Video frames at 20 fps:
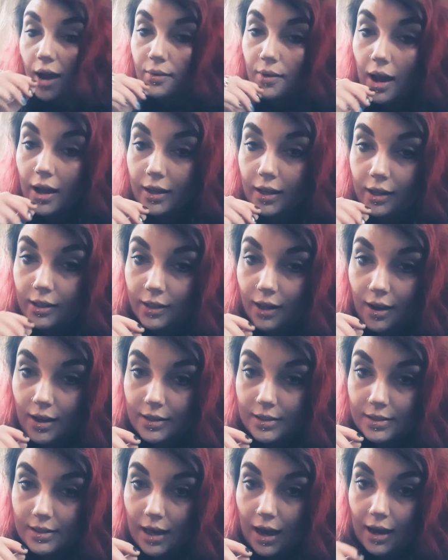
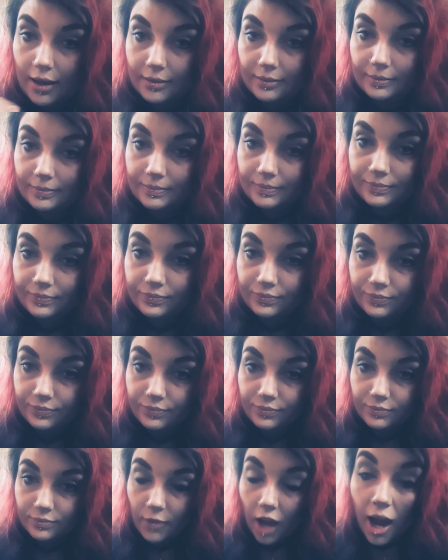recognize that.
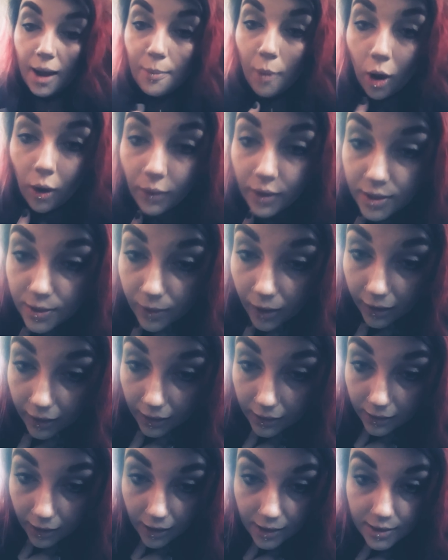I'm always
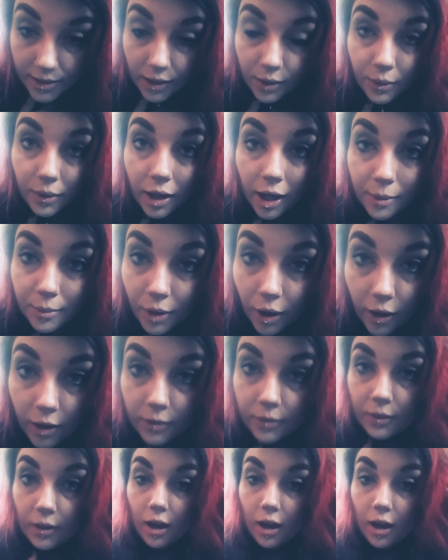recognizing when I'm wrong.